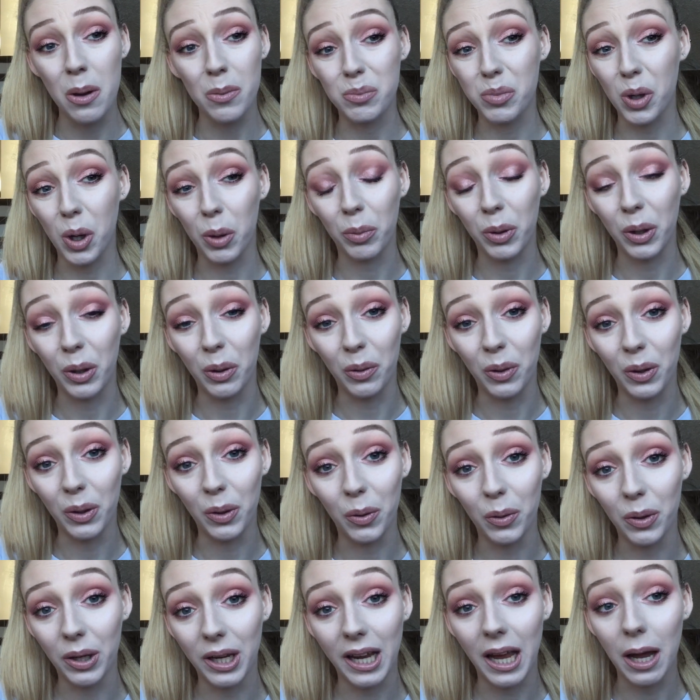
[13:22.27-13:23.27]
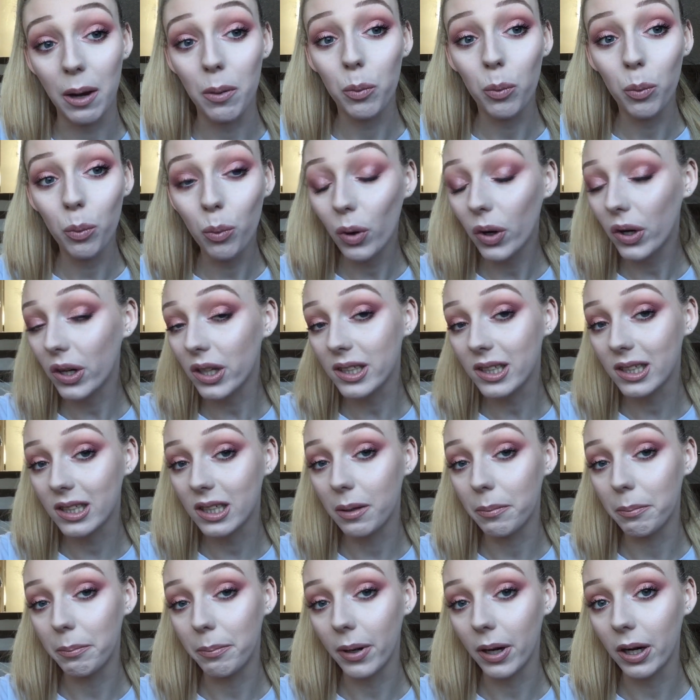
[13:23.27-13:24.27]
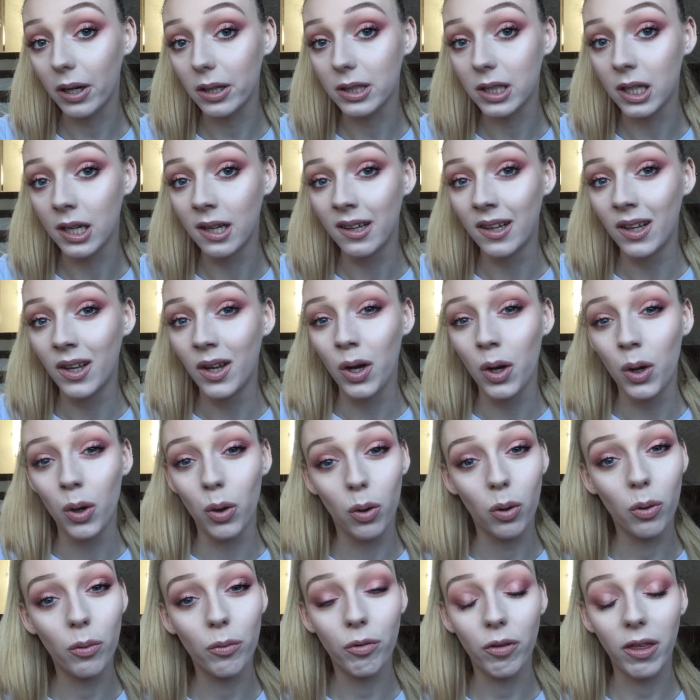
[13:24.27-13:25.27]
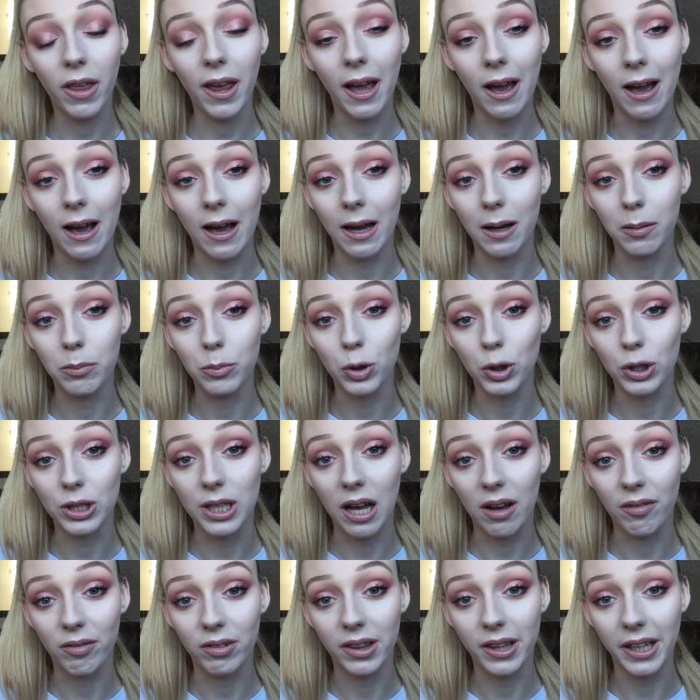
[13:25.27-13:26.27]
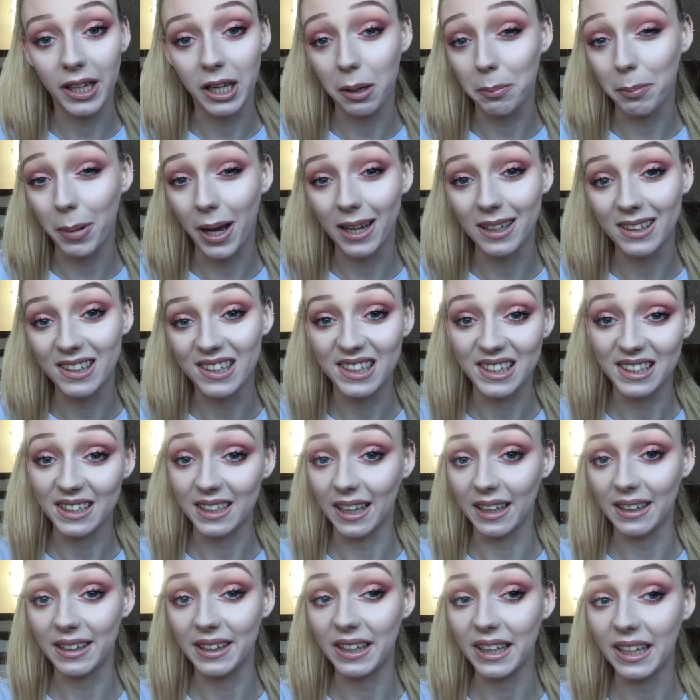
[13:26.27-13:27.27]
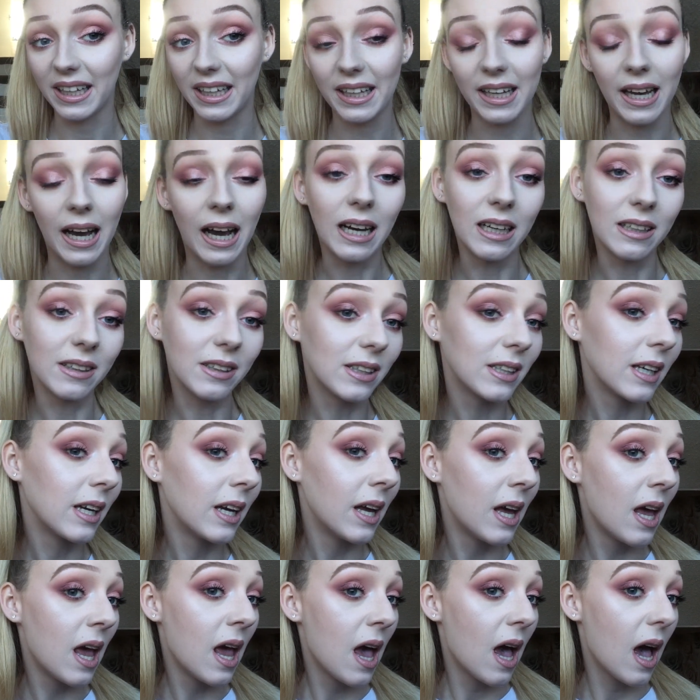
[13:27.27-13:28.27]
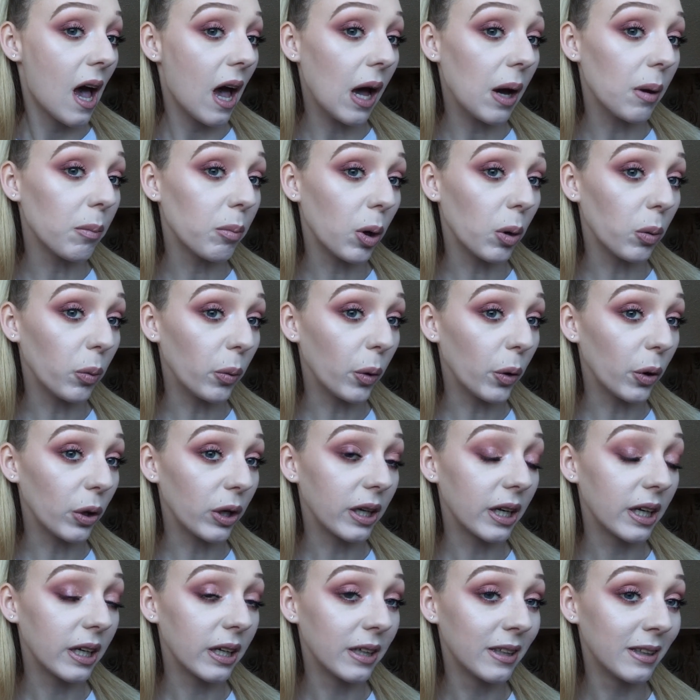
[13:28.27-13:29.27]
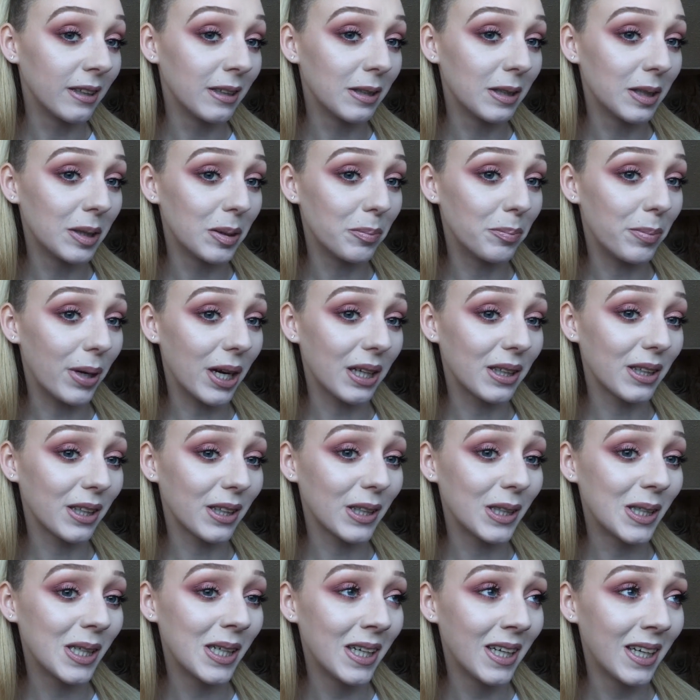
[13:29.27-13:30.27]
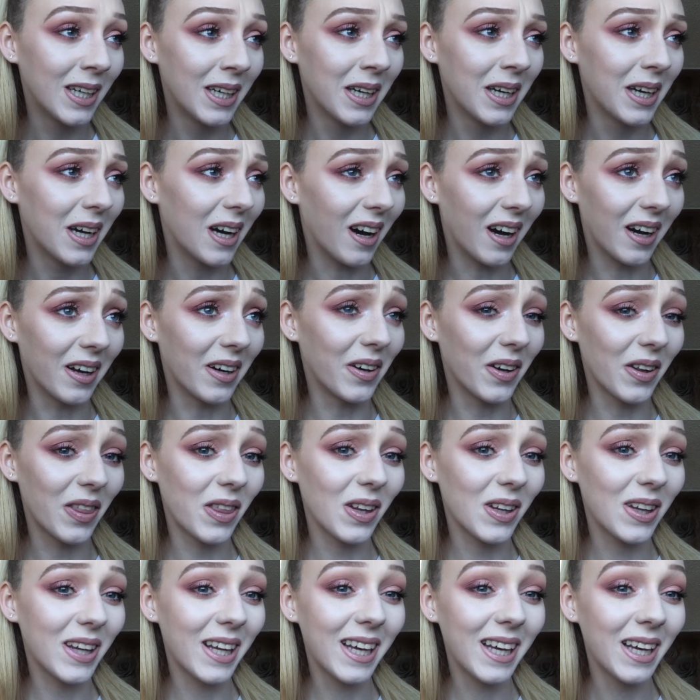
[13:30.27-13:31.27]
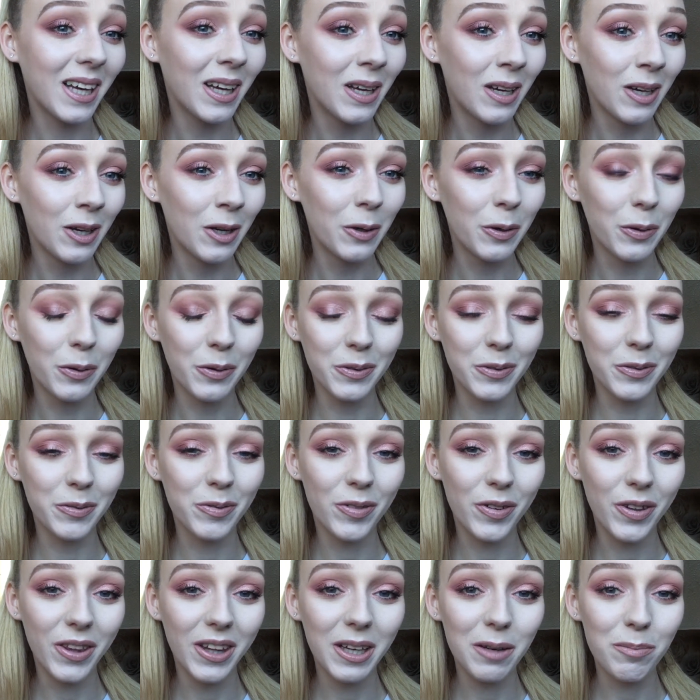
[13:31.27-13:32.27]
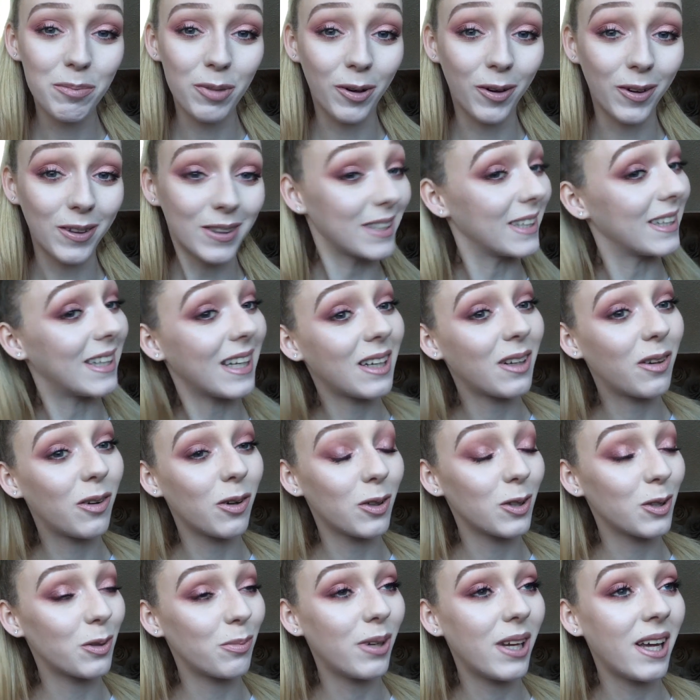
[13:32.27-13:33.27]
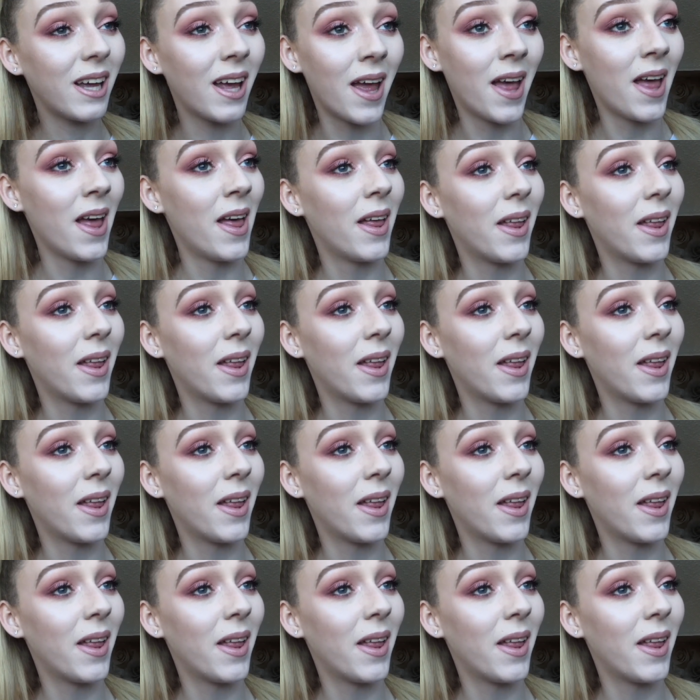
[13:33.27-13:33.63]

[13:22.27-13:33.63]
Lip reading: probably only going to get worse, but hopefully I'm just having like a bad skin day and it will look better another day, hopefully, because it did cost me